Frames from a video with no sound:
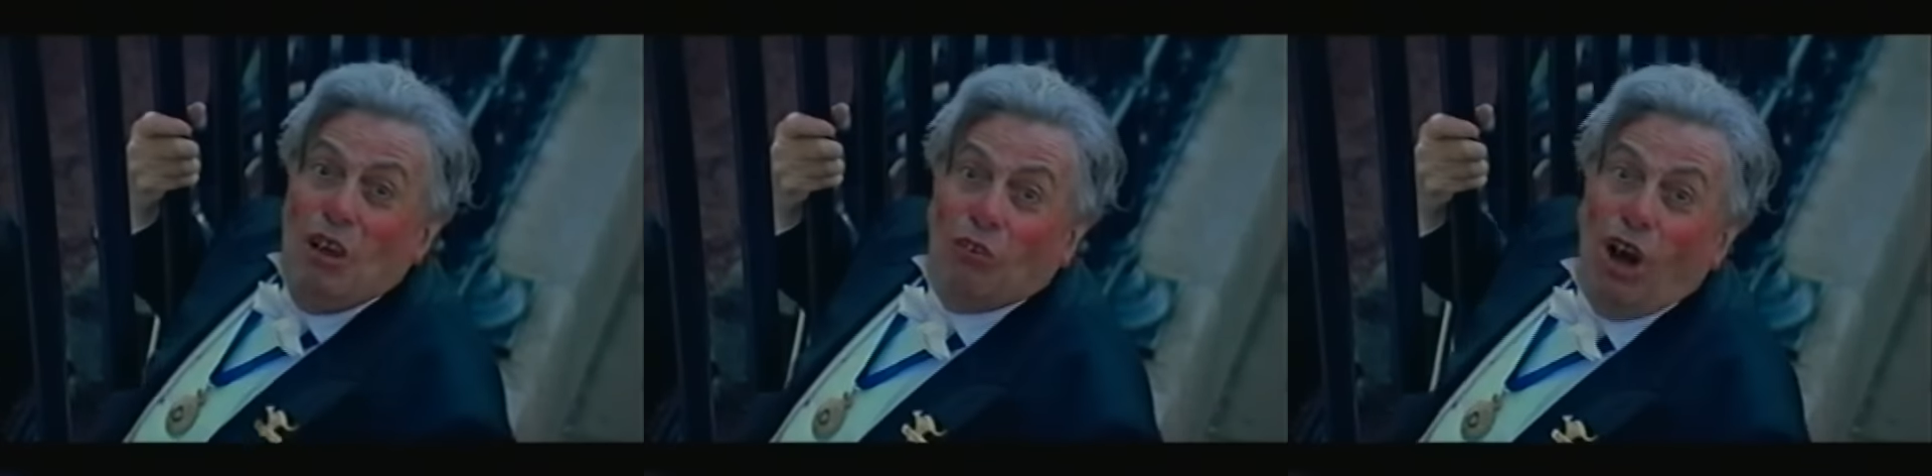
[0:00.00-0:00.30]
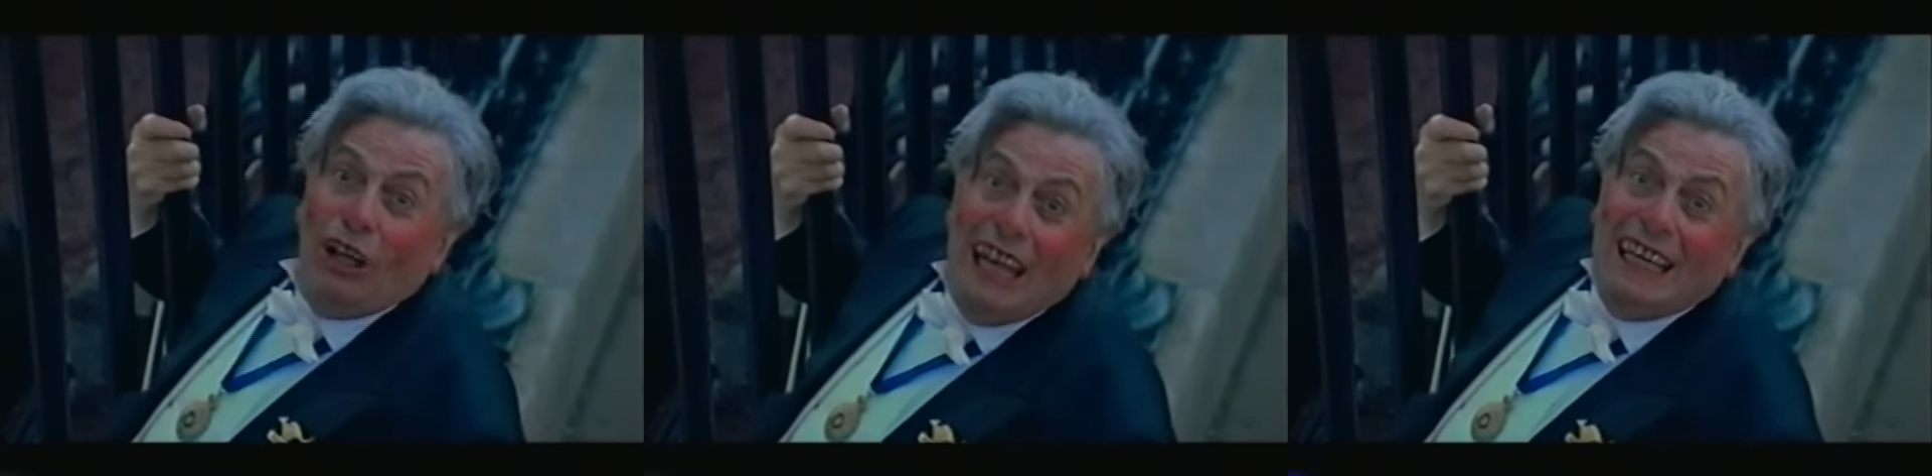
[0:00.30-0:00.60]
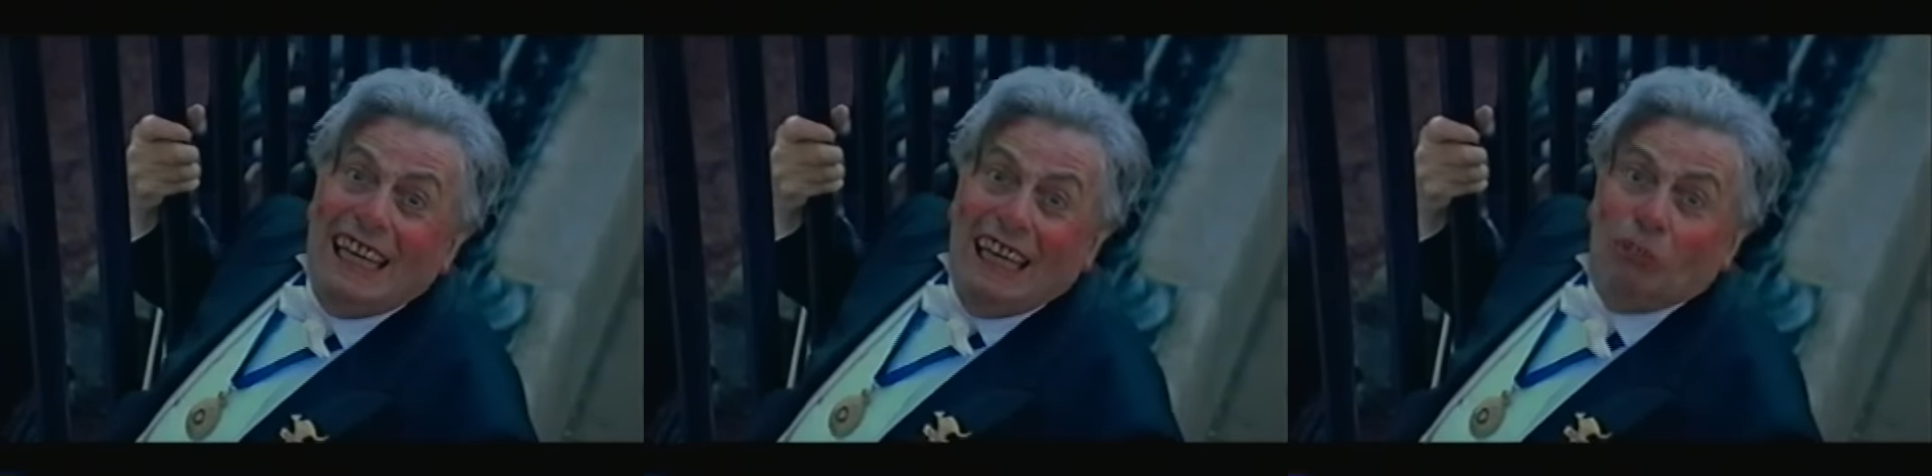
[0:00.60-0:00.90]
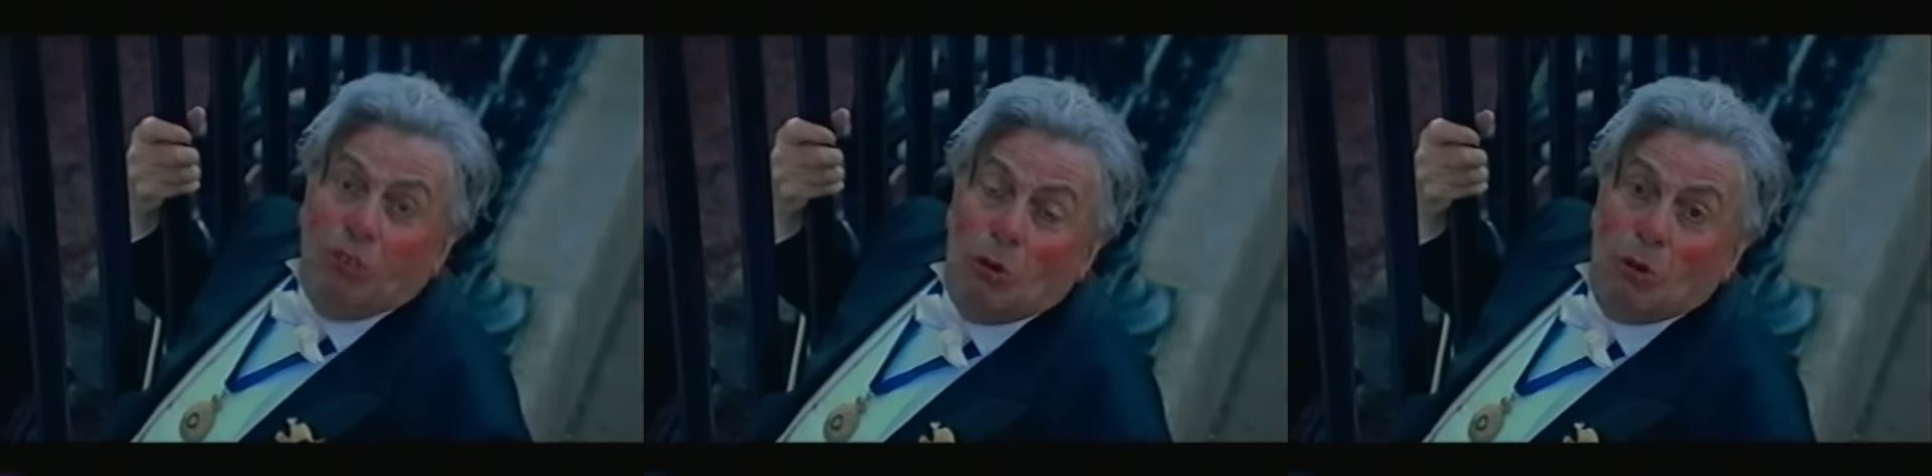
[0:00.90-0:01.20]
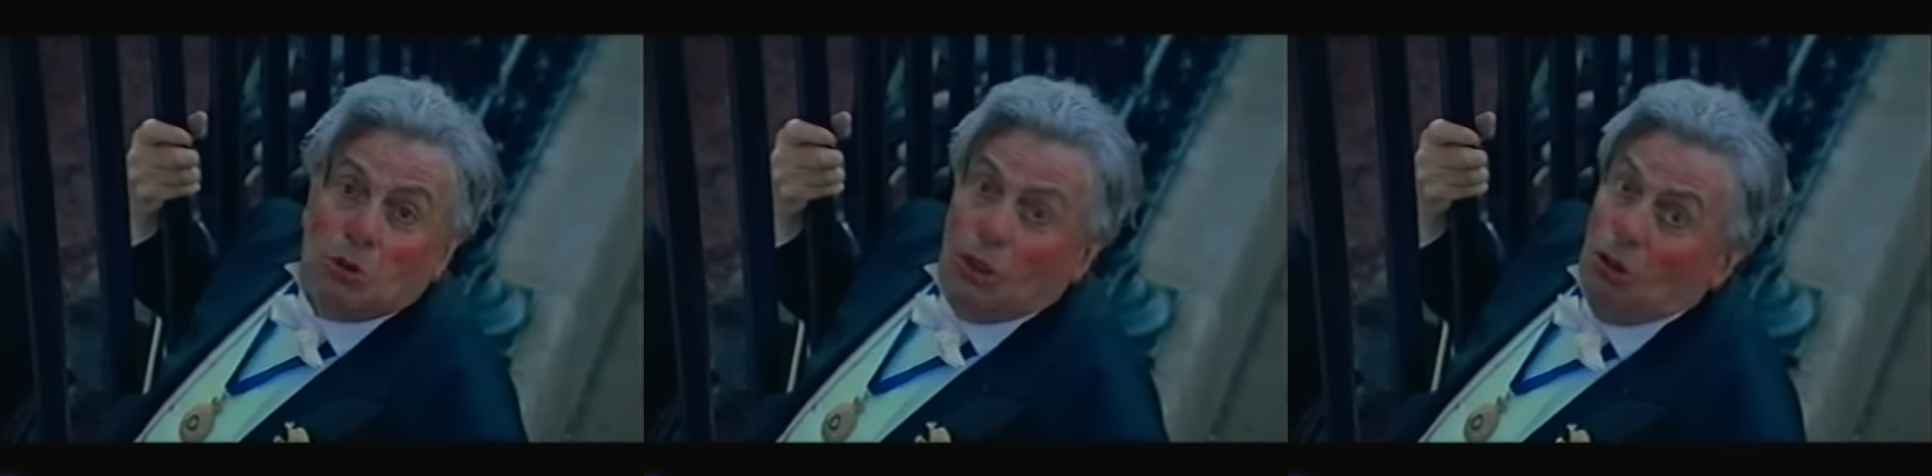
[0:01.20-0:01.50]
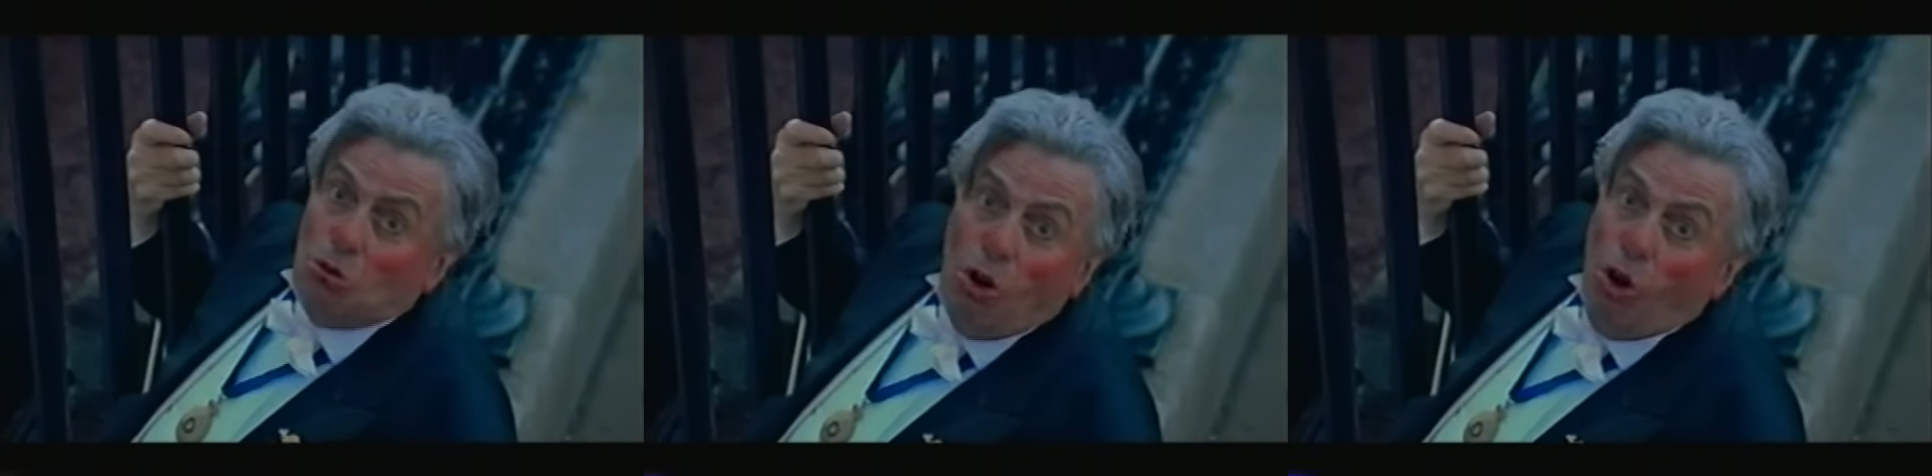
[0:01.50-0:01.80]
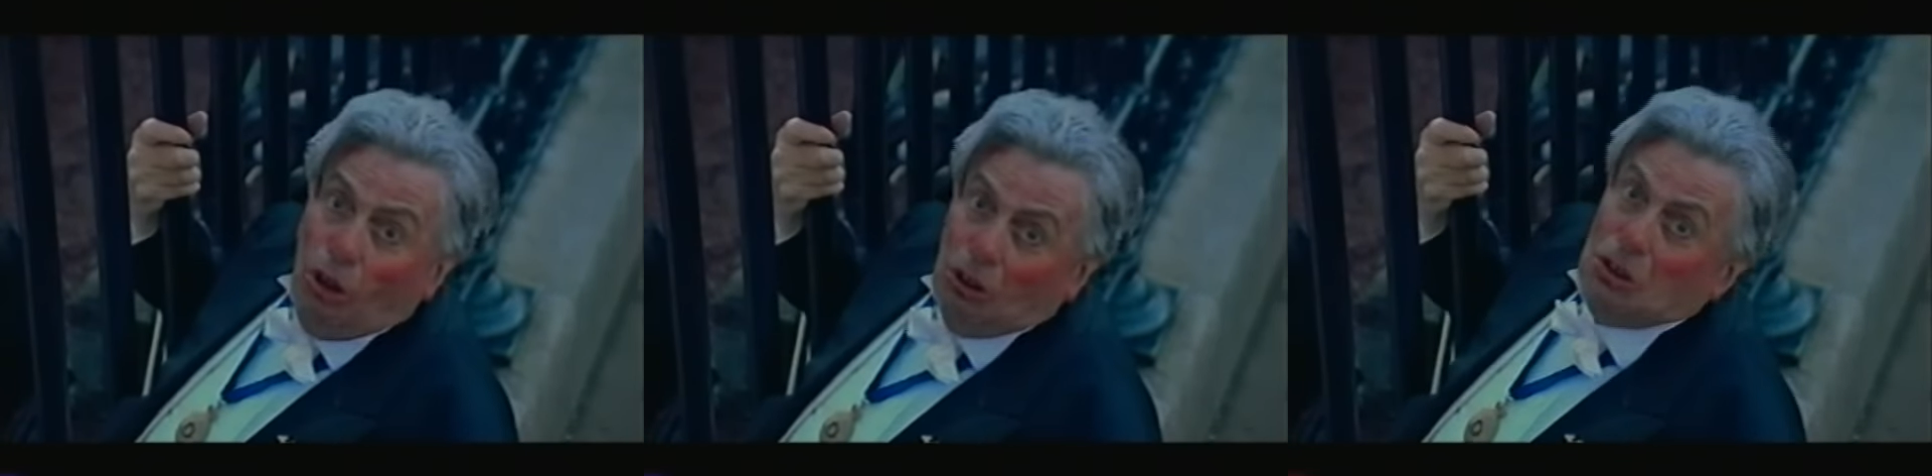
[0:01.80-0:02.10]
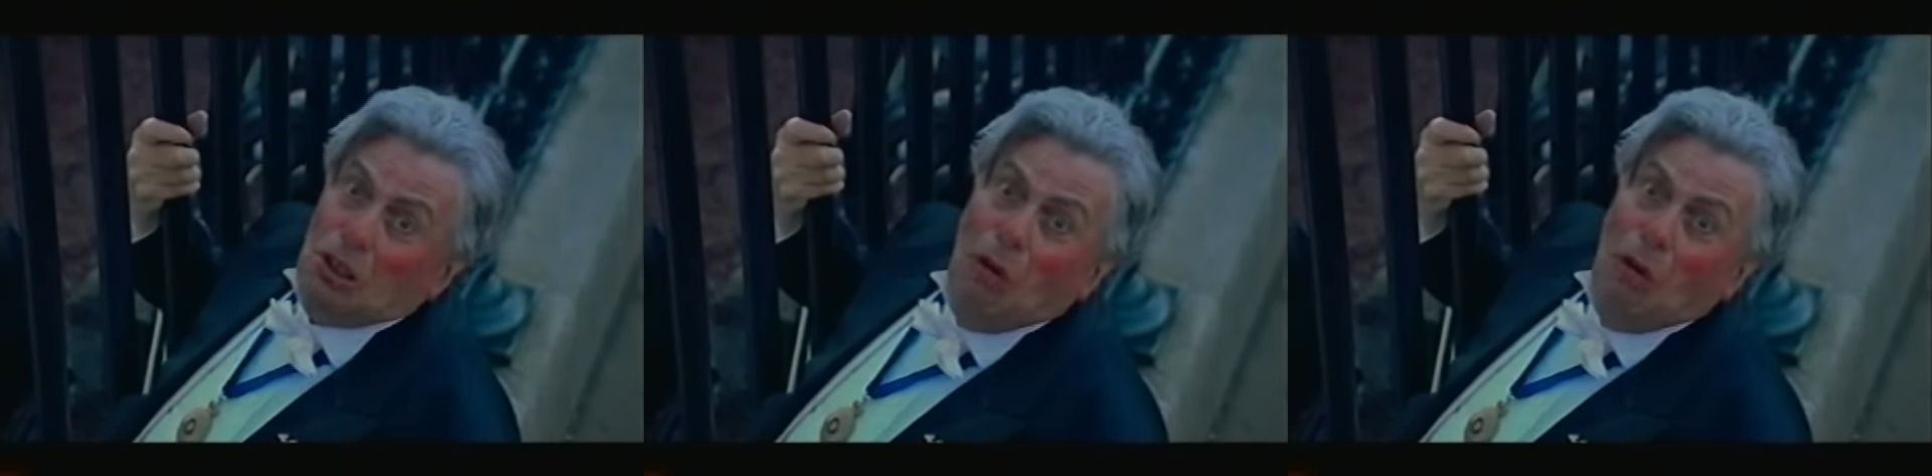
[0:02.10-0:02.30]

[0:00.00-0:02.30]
you've got any influence with the royals,